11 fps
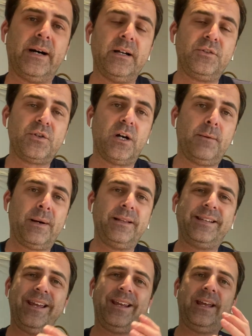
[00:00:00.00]
job by
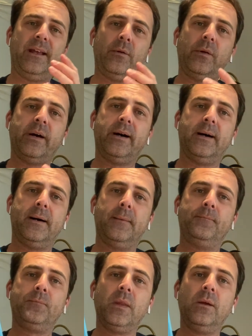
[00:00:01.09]
taking
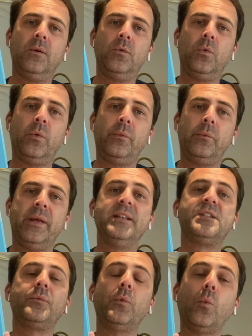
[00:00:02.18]

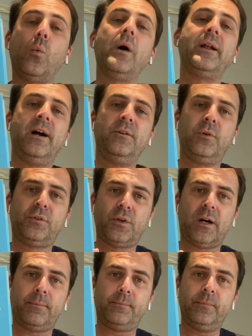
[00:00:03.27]
his 100
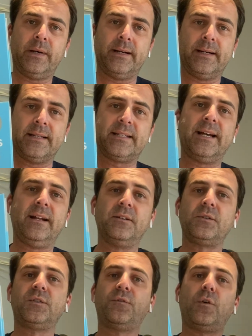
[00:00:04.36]
top side
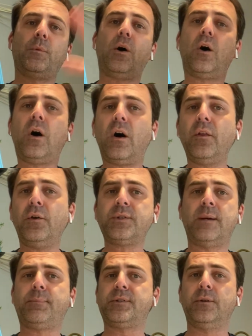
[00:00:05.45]
hustles from all those
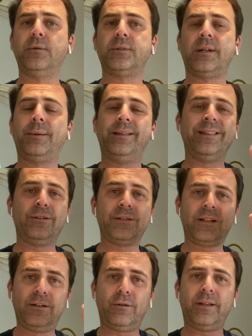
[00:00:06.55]
episodes. I mean, there's
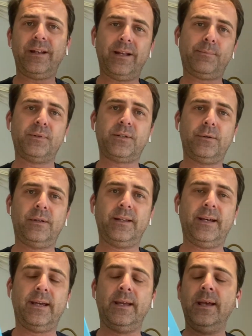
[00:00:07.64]
literally an episode a
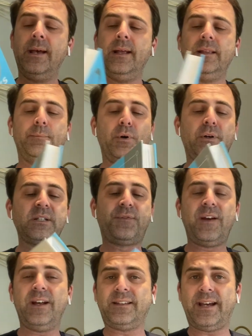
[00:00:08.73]
day. The book is
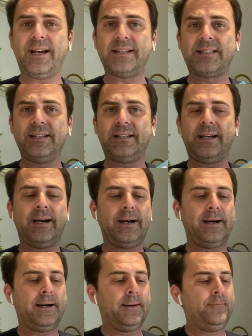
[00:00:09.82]
fantastic.
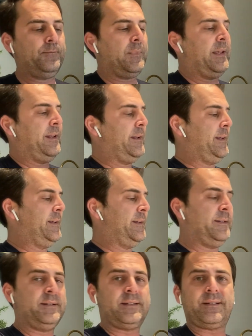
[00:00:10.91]
It
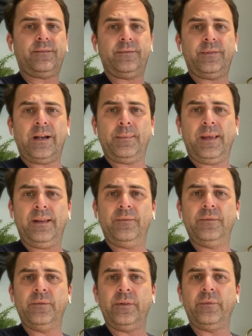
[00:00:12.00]
is, I
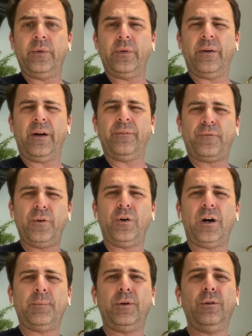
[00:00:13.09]
mean, a
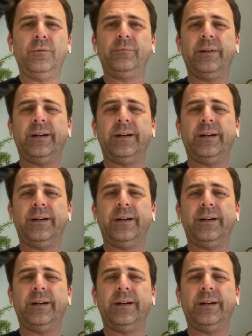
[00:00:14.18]
phenomenal